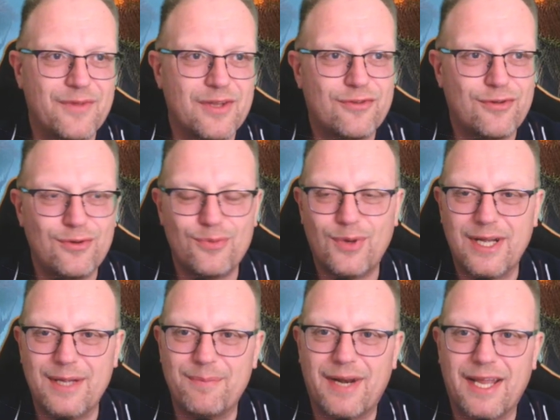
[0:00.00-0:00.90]
2
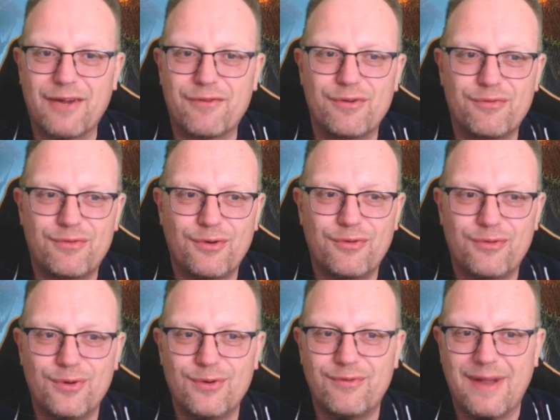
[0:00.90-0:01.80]
white and black for a
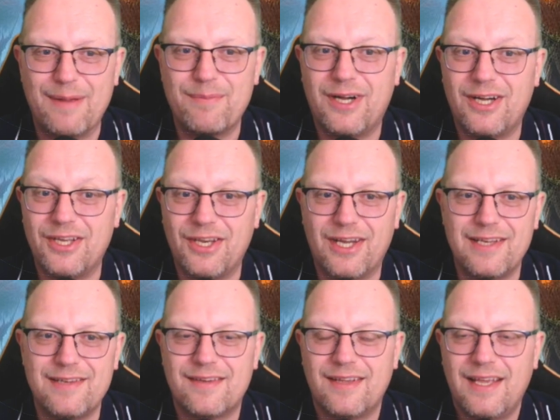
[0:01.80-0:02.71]
4/4 Vampire
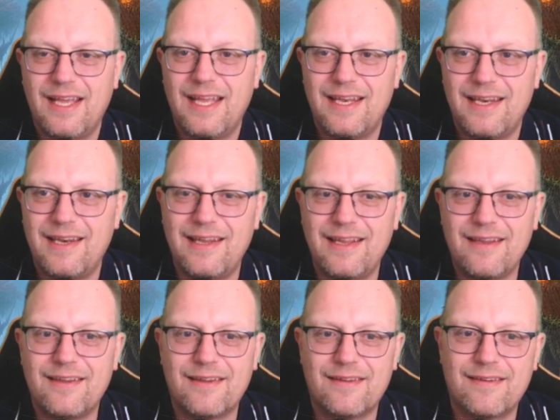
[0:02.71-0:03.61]
Knight,
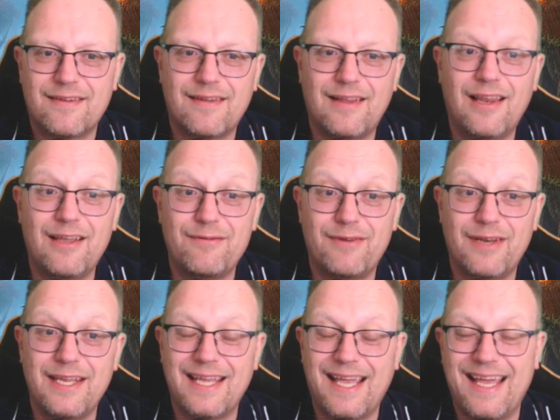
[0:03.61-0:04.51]

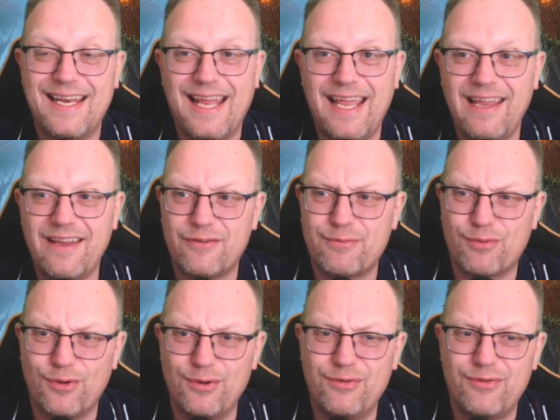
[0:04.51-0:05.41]
lifelink and
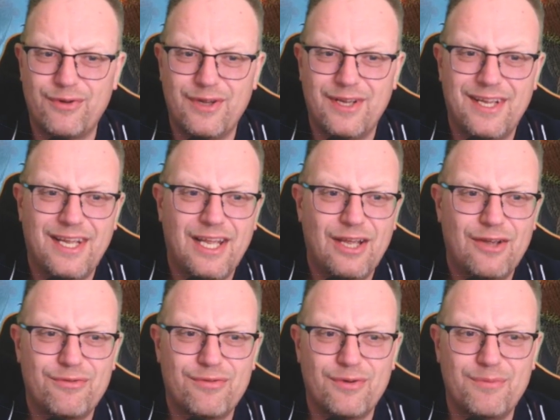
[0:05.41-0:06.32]
hexproof
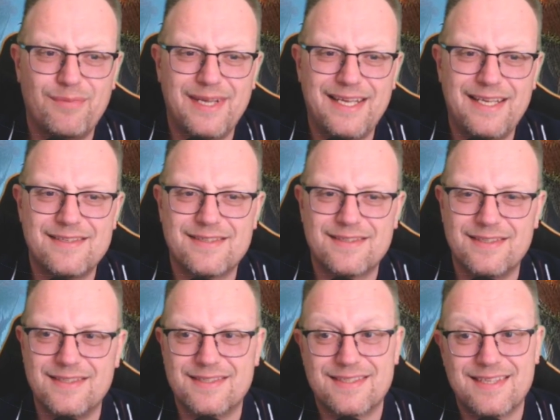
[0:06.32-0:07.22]
from
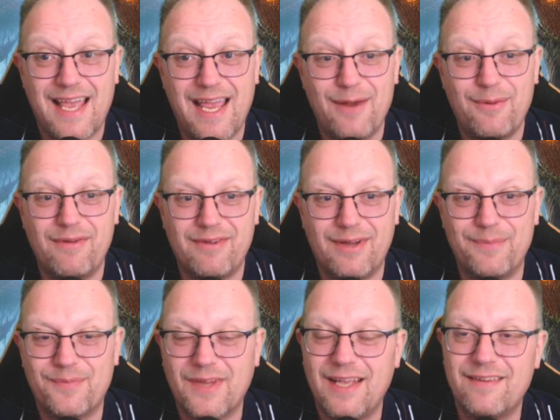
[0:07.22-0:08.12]
Instance. However,
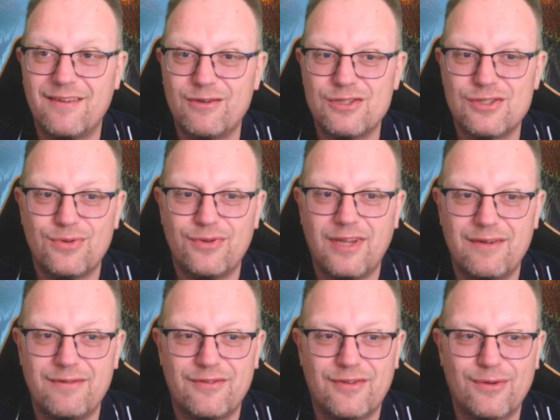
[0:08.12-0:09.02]
as long as your
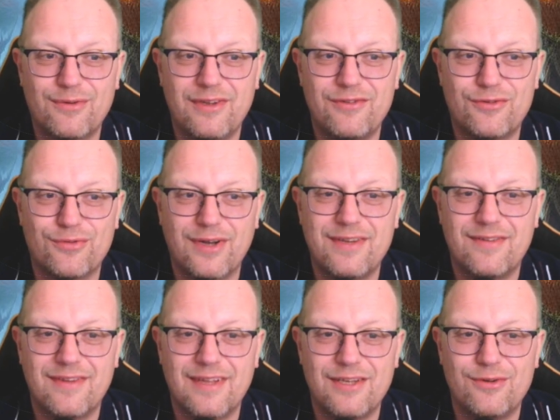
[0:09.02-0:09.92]
life total is
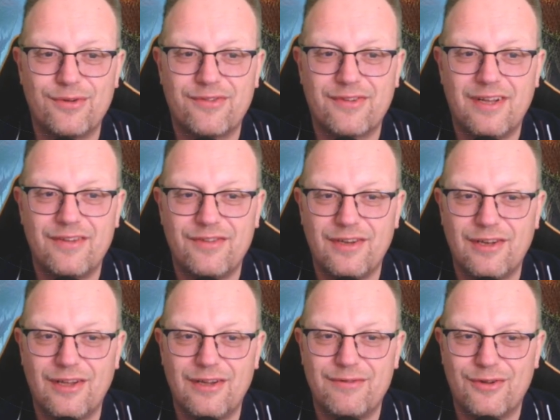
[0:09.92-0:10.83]
greater than your starting
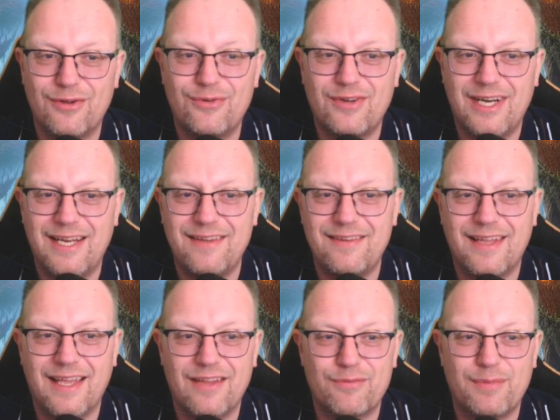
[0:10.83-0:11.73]
life total,
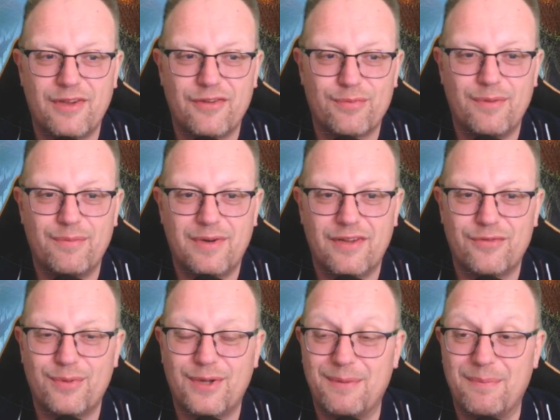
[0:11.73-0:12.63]
Elenda has
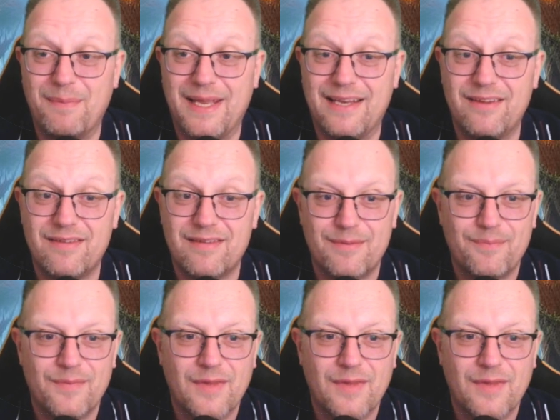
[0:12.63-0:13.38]
+1/+1 and Menace.